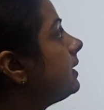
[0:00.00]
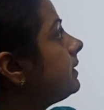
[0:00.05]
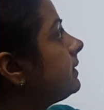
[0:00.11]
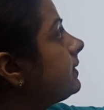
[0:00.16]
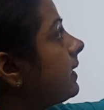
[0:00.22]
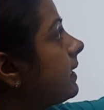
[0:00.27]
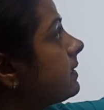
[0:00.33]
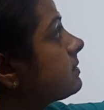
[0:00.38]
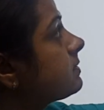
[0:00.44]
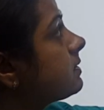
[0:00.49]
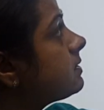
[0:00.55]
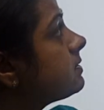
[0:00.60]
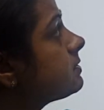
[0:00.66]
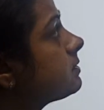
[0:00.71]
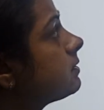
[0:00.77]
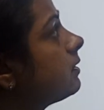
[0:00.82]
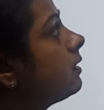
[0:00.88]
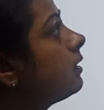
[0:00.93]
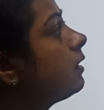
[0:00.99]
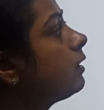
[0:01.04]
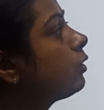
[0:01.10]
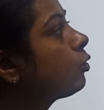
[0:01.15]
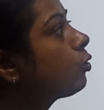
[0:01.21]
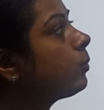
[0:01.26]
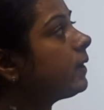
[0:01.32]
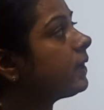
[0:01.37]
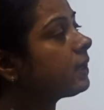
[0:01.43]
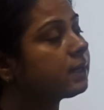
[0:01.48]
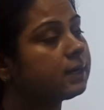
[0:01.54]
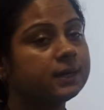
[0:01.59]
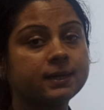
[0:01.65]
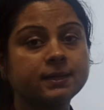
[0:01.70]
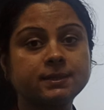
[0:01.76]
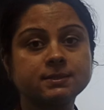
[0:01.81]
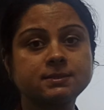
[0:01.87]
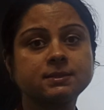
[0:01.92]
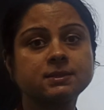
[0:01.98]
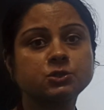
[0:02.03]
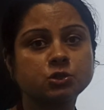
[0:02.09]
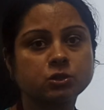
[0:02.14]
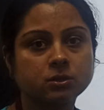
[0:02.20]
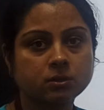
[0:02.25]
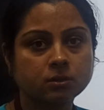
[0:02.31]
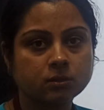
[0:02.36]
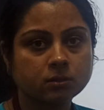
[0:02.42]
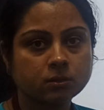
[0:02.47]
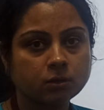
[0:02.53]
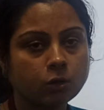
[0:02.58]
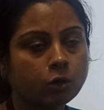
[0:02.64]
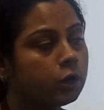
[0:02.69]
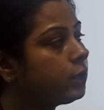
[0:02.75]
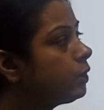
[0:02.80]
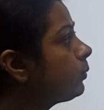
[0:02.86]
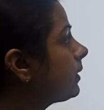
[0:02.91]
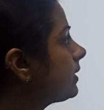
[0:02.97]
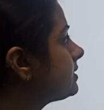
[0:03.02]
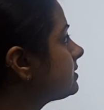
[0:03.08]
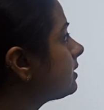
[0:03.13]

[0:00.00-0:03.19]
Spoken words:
Next is quick decision, or you can